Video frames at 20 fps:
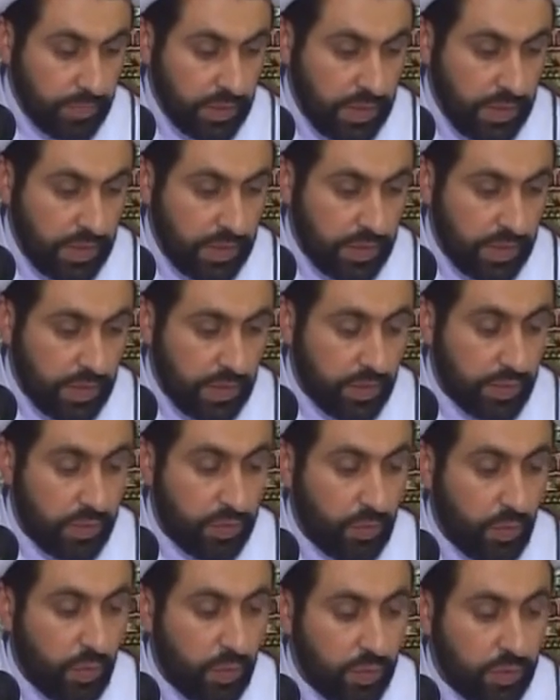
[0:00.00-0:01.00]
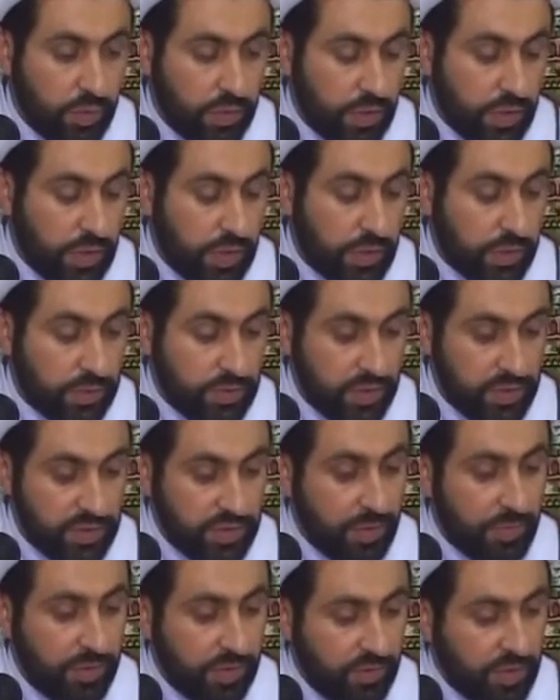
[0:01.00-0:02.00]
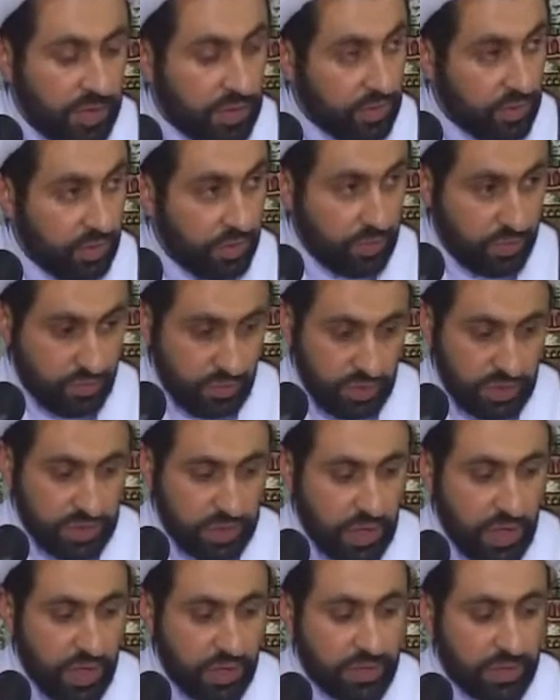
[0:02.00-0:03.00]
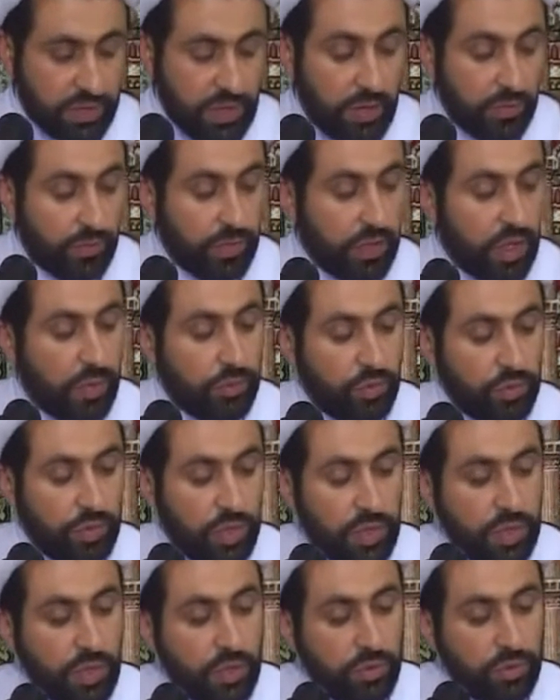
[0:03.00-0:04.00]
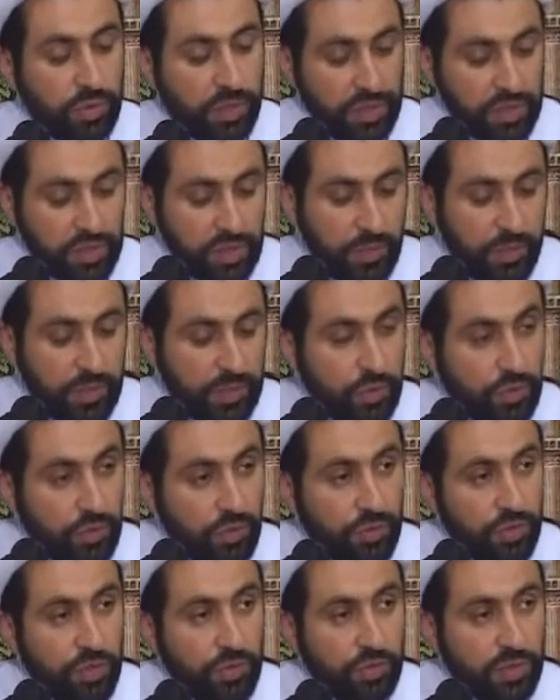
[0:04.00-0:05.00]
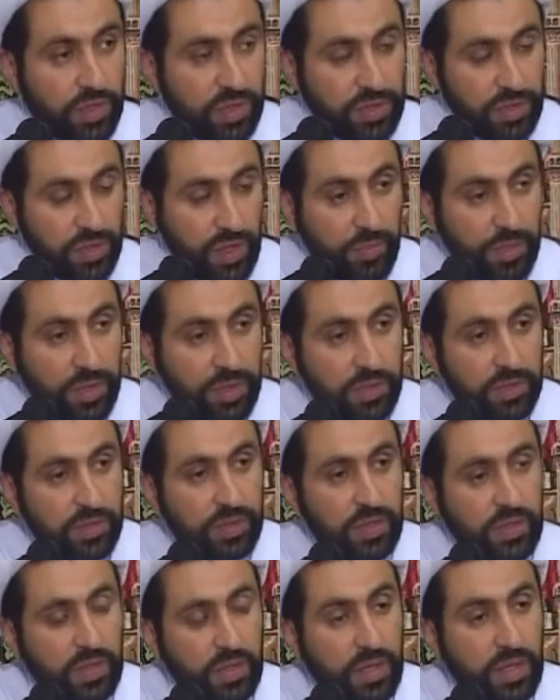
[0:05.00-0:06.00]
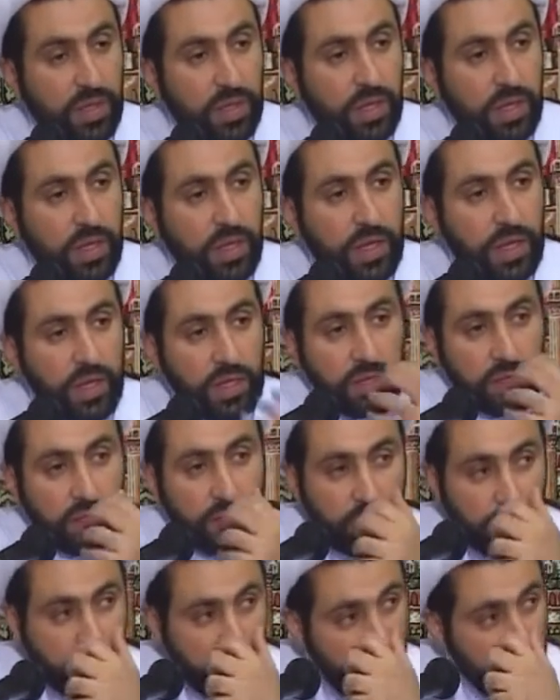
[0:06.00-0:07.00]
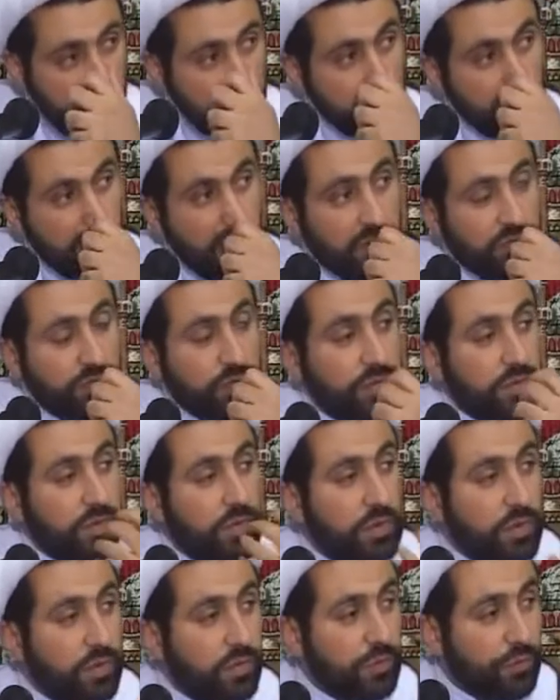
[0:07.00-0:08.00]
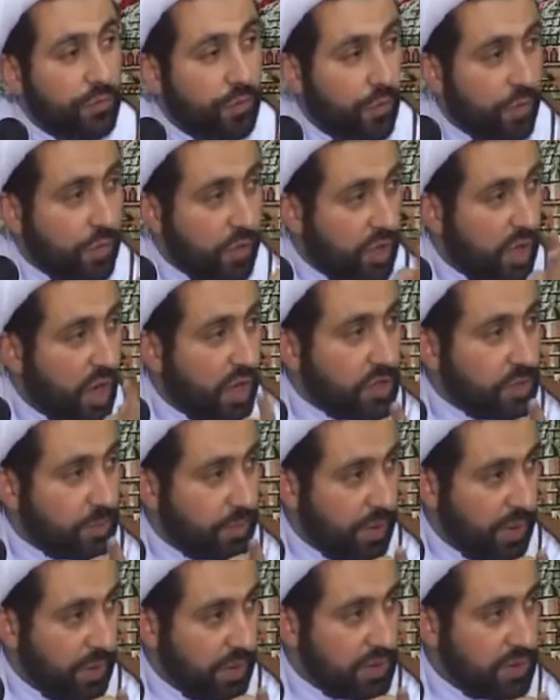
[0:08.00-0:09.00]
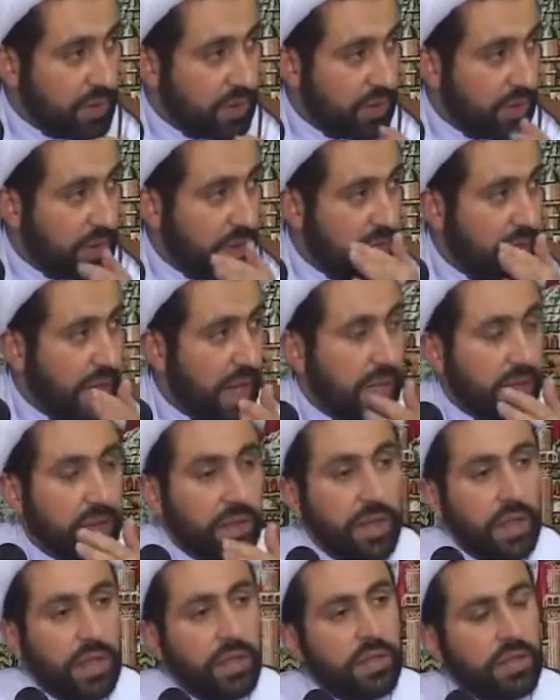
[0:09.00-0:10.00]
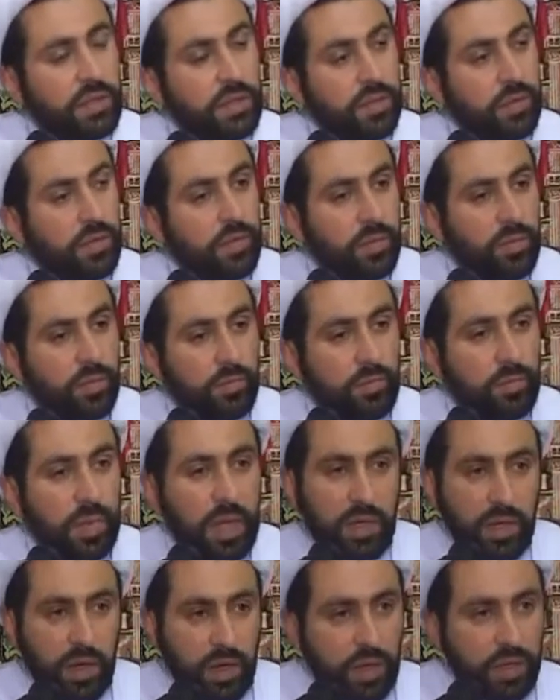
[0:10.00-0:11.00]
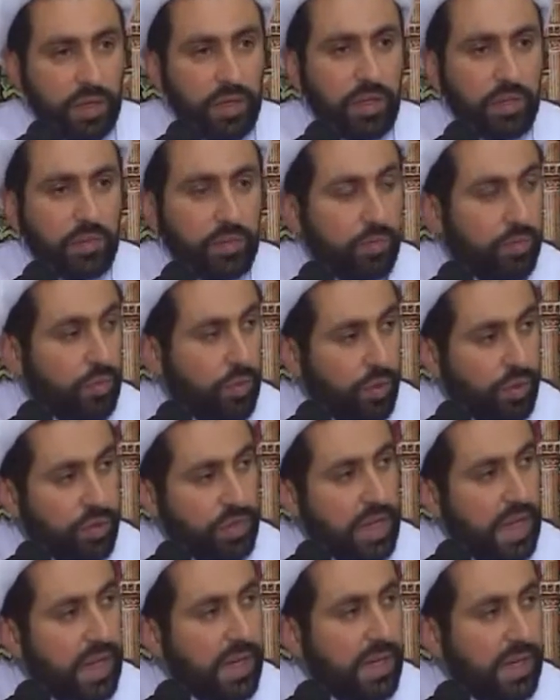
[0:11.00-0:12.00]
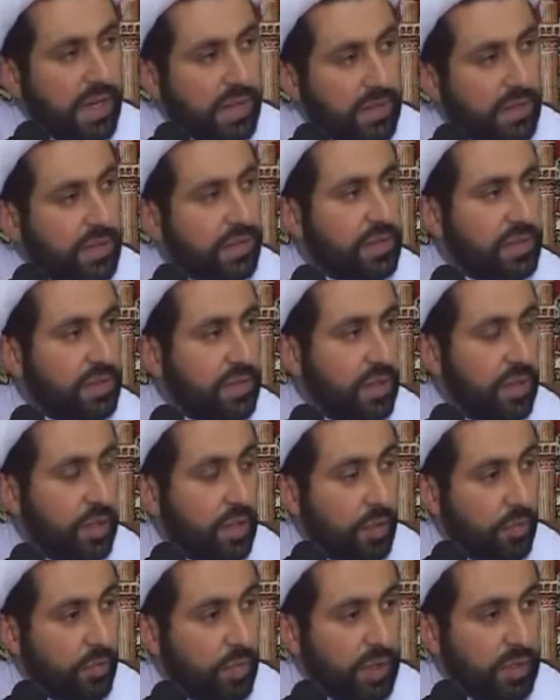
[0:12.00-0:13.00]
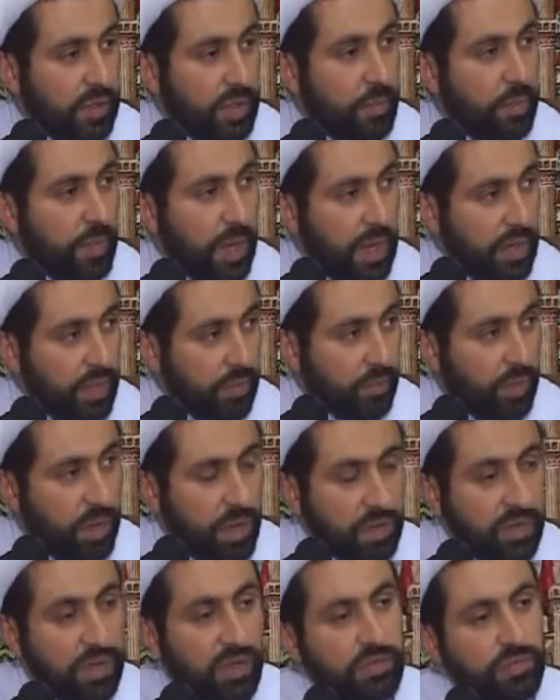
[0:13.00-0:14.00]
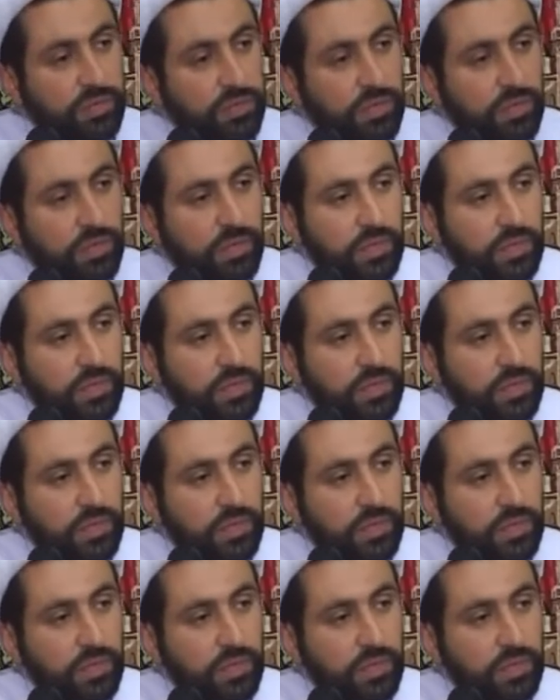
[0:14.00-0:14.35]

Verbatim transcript: in the Old Testament we discussed, now we come to the New Testament. You know, New Testament is a collection of 4 Gospels and then many other books and letters, but the main part of